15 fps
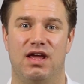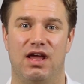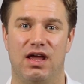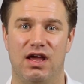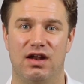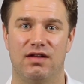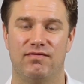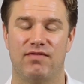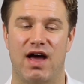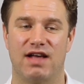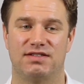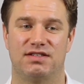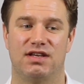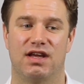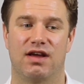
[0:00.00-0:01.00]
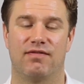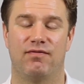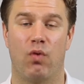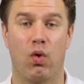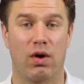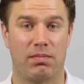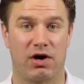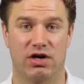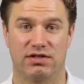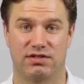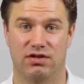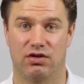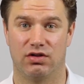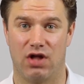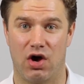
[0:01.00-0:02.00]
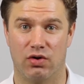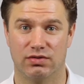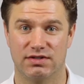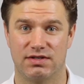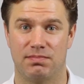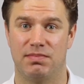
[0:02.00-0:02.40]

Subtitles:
in investing for personal loans